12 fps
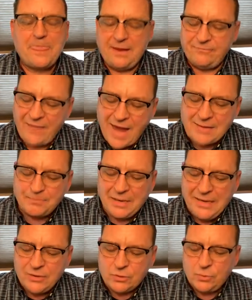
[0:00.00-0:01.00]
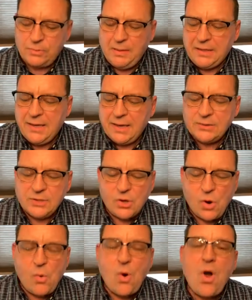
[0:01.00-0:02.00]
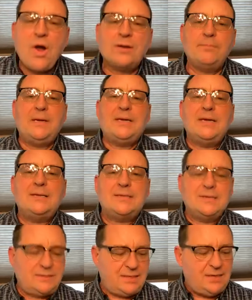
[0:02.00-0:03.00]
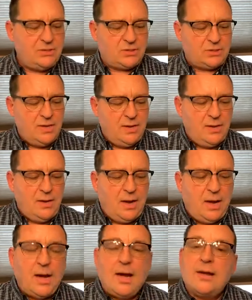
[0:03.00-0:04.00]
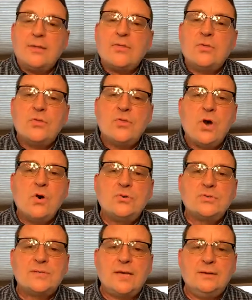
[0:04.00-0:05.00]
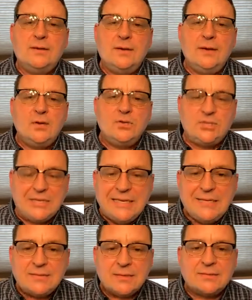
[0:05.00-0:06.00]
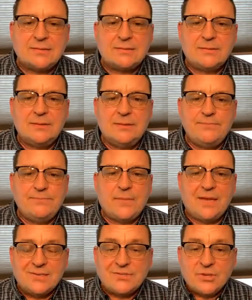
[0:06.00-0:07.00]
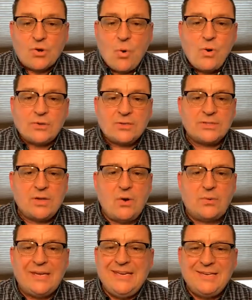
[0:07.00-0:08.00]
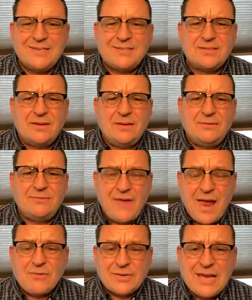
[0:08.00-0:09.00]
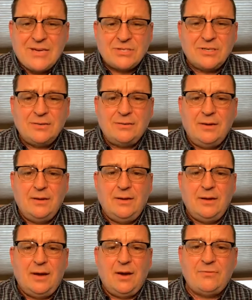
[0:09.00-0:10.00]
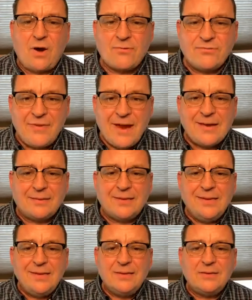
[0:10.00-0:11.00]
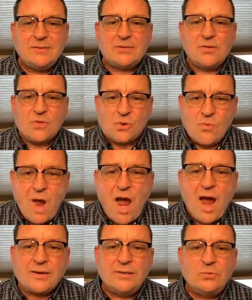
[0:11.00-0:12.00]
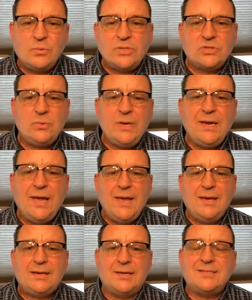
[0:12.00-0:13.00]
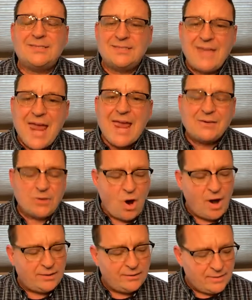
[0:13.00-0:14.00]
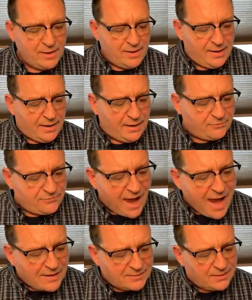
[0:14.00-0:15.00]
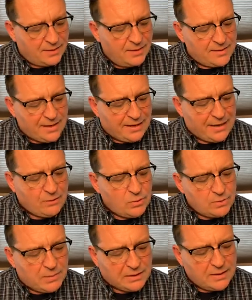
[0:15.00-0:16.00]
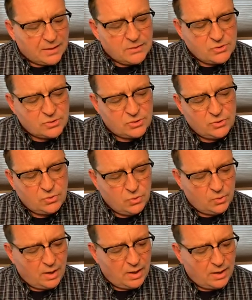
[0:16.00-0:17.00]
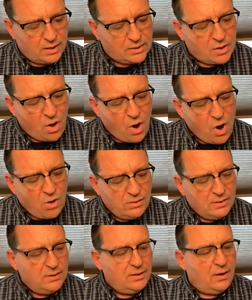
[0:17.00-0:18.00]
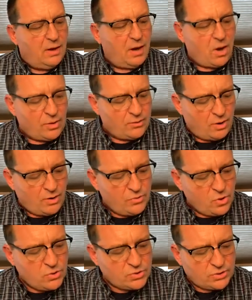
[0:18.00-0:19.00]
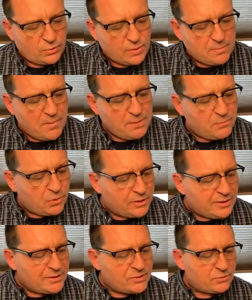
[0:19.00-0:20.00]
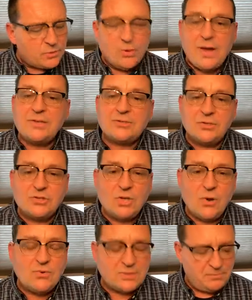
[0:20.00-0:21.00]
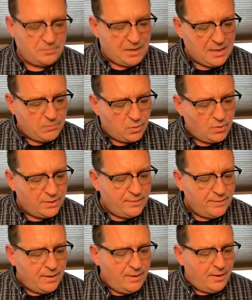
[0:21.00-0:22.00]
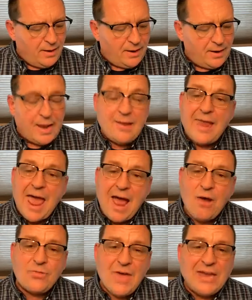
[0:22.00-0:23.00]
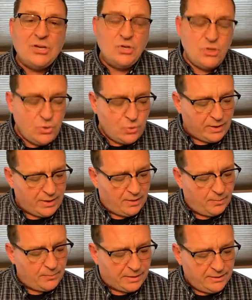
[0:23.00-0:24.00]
In fact, Peter would begin to go on and begin to teach uh, those that Jesus is the cornerstone. He is the foundation of our faith. He is the rock in which we can stand on. And in fact, uh, he would begin to uh, call uh, on, on those to remember Israel as the chosen people and, and, how they knew him.